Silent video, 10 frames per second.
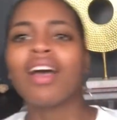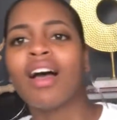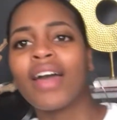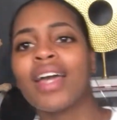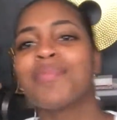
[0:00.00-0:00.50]

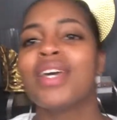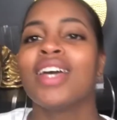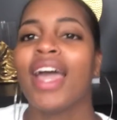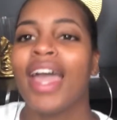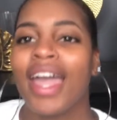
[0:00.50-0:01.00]
Okay?
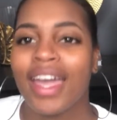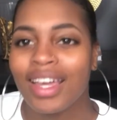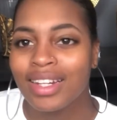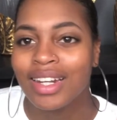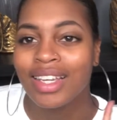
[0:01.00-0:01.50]

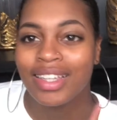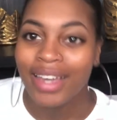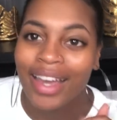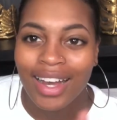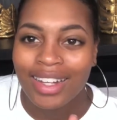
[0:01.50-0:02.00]
And
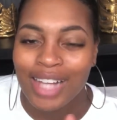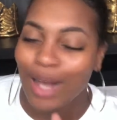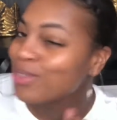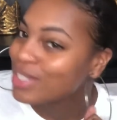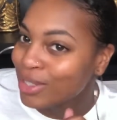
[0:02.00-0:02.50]
yeah,
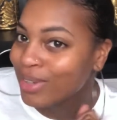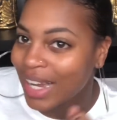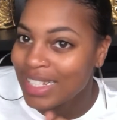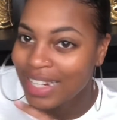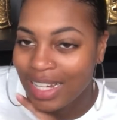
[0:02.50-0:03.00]
I'll see you
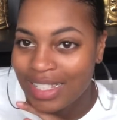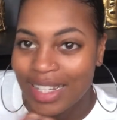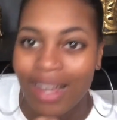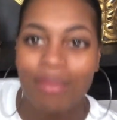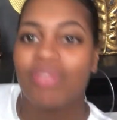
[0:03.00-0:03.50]
guys next
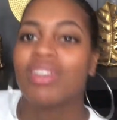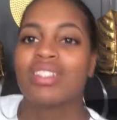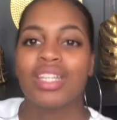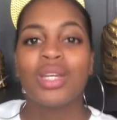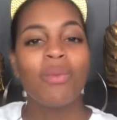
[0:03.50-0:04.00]
time. If
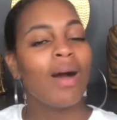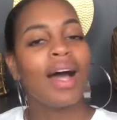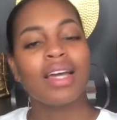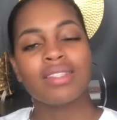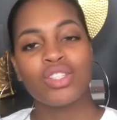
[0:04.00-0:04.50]
there's any
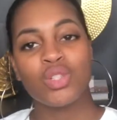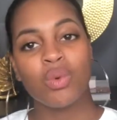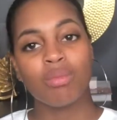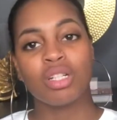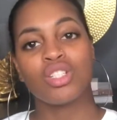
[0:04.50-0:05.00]
wines that you
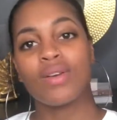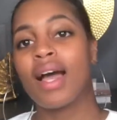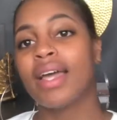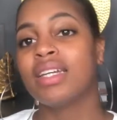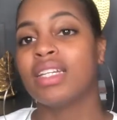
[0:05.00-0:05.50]
want me to
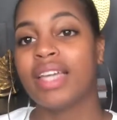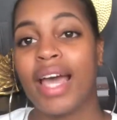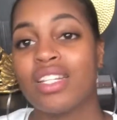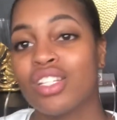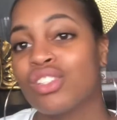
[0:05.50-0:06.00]
try, any
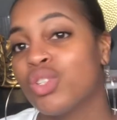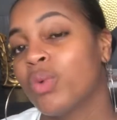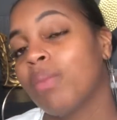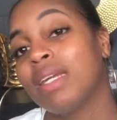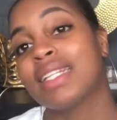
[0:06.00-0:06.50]
gadgets you
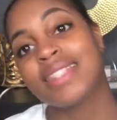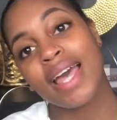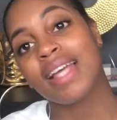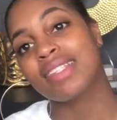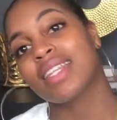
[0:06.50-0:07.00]
want me to
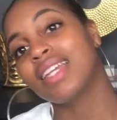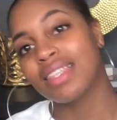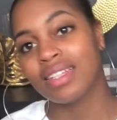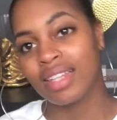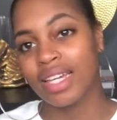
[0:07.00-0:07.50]
test,
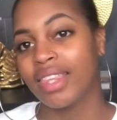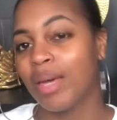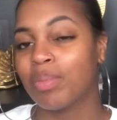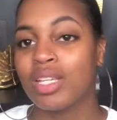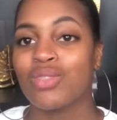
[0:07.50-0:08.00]
anything like
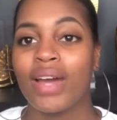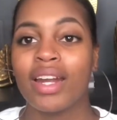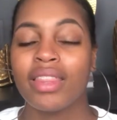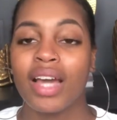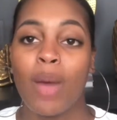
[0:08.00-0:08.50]
that, please
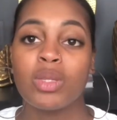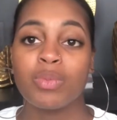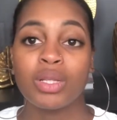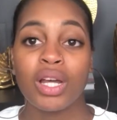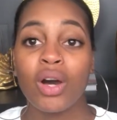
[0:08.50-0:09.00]
write in the comments
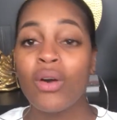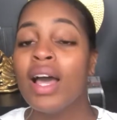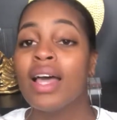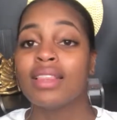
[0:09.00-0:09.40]
below.